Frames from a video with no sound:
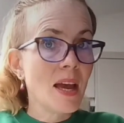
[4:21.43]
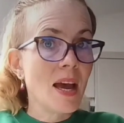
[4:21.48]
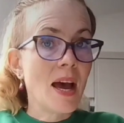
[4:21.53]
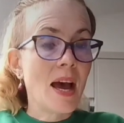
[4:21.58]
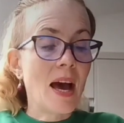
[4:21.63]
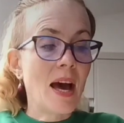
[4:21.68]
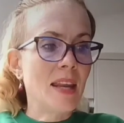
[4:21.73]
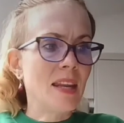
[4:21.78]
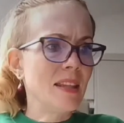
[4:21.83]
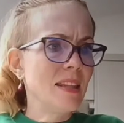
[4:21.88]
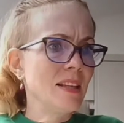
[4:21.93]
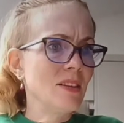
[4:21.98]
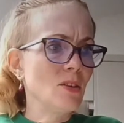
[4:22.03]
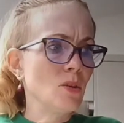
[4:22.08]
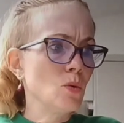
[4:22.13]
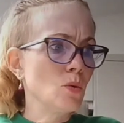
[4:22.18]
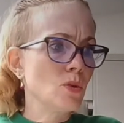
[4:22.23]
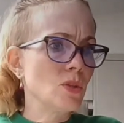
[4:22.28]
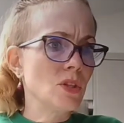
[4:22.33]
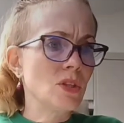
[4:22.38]
And I think the
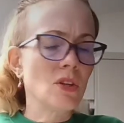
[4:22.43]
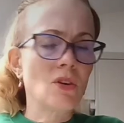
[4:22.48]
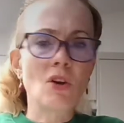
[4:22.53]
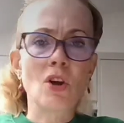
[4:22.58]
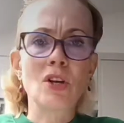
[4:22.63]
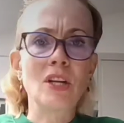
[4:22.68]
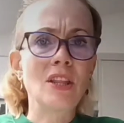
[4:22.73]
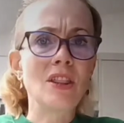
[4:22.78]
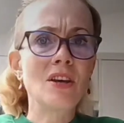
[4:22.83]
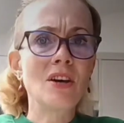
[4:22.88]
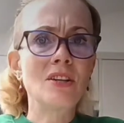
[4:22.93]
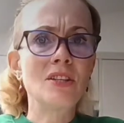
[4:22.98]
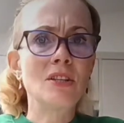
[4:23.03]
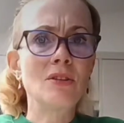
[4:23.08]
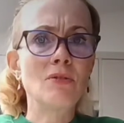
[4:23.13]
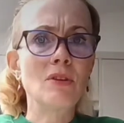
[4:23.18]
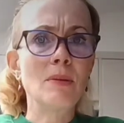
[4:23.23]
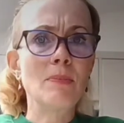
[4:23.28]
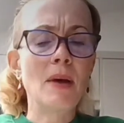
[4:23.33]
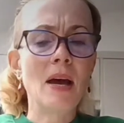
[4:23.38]
courses are only
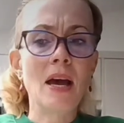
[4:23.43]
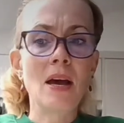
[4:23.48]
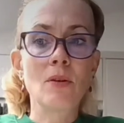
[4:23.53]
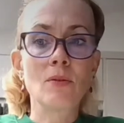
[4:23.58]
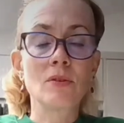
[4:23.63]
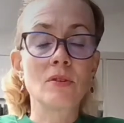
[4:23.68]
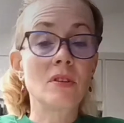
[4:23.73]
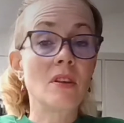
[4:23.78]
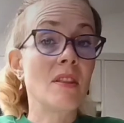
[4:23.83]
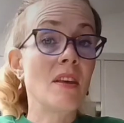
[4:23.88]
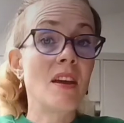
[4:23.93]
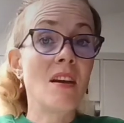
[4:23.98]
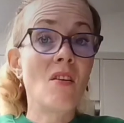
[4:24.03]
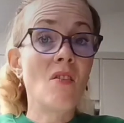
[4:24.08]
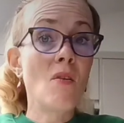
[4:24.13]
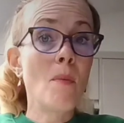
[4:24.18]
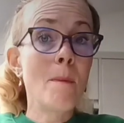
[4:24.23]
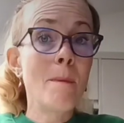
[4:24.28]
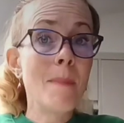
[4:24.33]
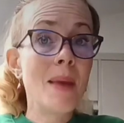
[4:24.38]
£33 and they are
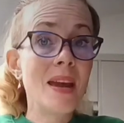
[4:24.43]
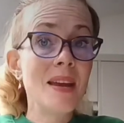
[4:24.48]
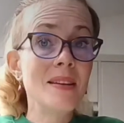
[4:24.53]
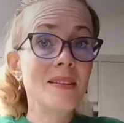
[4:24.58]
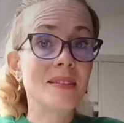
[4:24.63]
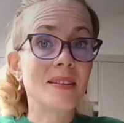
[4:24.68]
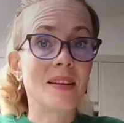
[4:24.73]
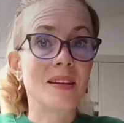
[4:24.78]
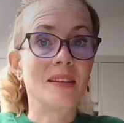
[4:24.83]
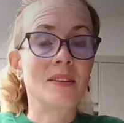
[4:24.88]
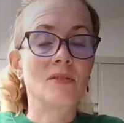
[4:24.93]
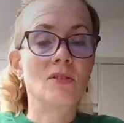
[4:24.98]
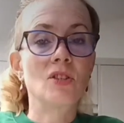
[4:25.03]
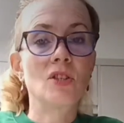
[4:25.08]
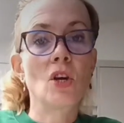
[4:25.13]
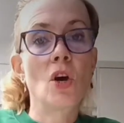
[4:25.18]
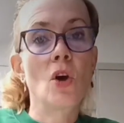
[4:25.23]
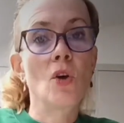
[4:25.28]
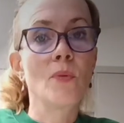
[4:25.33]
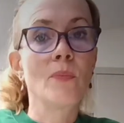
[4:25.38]
amazing.
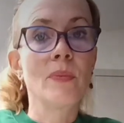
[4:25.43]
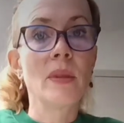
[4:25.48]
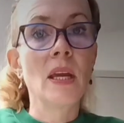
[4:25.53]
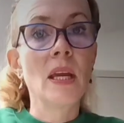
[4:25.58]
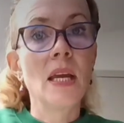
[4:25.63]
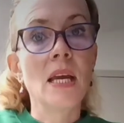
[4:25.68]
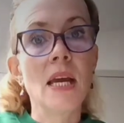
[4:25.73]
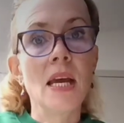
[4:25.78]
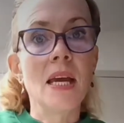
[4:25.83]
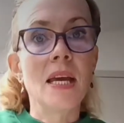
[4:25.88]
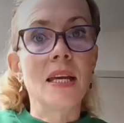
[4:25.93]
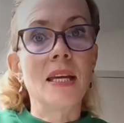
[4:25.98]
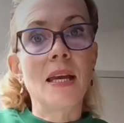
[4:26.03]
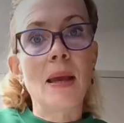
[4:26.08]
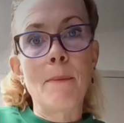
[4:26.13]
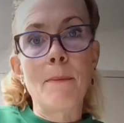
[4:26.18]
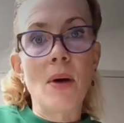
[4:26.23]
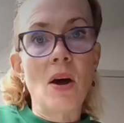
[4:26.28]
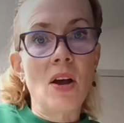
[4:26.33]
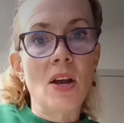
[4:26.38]
So
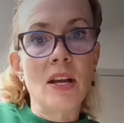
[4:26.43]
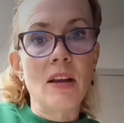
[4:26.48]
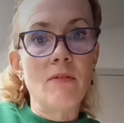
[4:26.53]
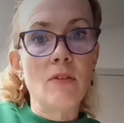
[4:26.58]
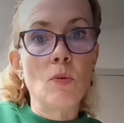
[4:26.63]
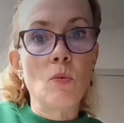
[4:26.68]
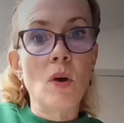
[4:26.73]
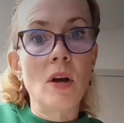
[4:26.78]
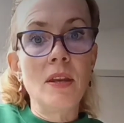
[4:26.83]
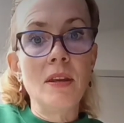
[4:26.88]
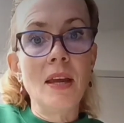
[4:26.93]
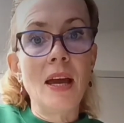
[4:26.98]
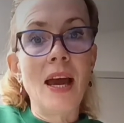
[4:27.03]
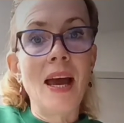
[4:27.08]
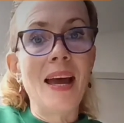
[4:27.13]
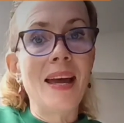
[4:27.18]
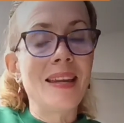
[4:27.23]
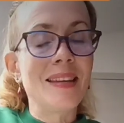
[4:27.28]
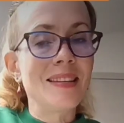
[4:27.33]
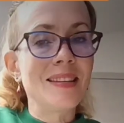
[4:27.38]
get buying, everyone,
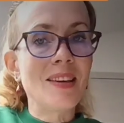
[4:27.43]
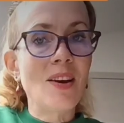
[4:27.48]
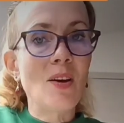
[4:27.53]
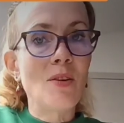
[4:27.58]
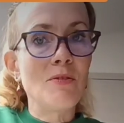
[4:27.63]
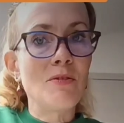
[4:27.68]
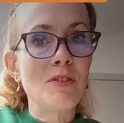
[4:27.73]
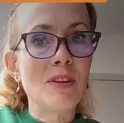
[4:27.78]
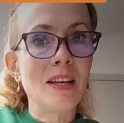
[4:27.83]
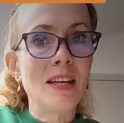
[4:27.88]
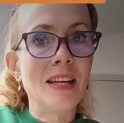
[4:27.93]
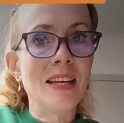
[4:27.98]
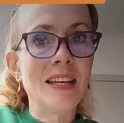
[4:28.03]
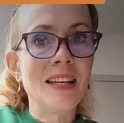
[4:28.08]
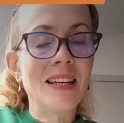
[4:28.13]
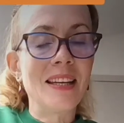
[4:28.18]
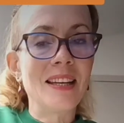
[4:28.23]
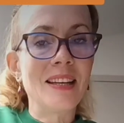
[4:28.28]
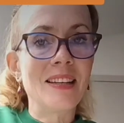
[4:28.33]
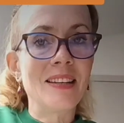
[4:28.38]
and
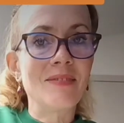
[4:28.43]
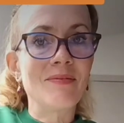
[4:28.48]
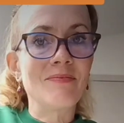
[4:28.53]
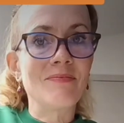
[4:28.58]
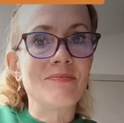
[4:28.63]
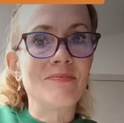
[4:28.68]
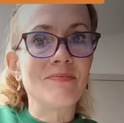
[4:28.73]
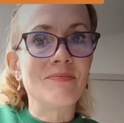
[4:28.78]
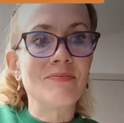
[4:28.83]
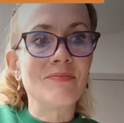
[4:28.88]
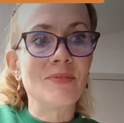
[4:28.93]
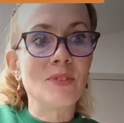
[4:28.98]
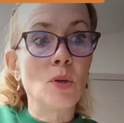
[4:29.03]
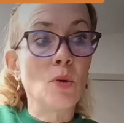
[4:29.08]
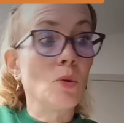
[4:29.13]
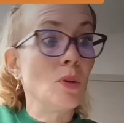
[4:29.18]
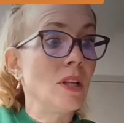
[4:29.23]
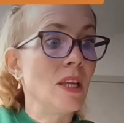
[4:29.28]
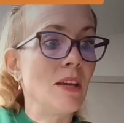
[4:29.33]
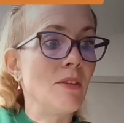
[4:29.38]
hopefully
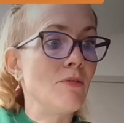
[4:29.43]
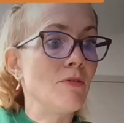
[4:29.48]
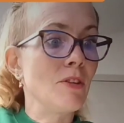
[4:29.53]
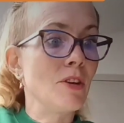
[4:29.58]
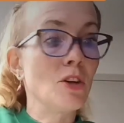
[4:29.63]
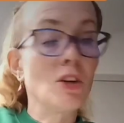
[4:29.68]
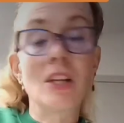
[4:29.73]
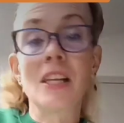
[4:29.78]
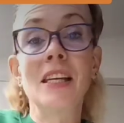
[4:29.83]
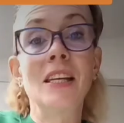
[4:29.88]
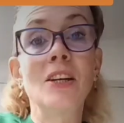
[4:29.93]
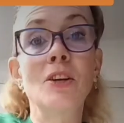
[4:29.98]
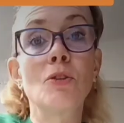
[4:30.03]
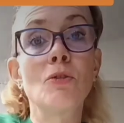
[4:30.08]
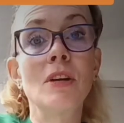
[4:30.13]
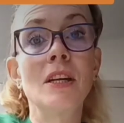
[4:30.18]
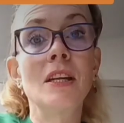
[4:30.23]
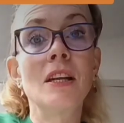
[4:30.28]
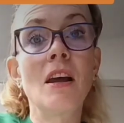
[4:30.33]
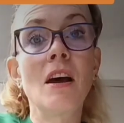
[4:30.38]
you'll live a cleaner,
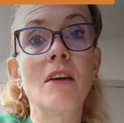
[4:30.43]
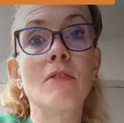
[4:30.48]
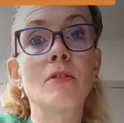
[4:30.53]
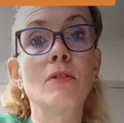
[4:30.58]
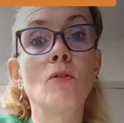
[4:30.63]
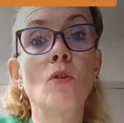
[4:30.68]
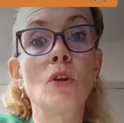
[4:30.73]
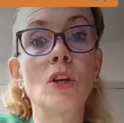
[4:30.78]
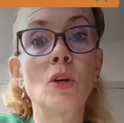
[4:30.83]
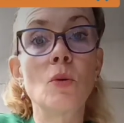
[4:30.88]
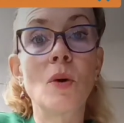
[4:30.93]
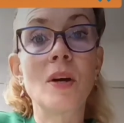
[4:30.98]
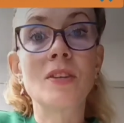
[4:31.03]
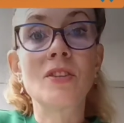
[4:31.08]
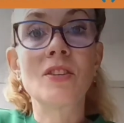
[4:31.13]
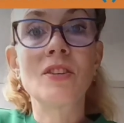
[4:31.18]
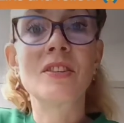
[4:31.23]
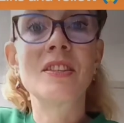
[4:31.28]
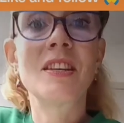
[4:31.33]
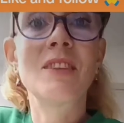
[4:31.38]
greener life. If you've got any
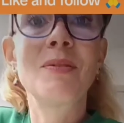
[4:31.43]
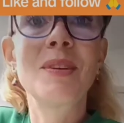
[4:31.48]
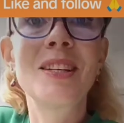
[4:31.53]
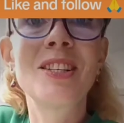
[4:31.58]
questions, give me a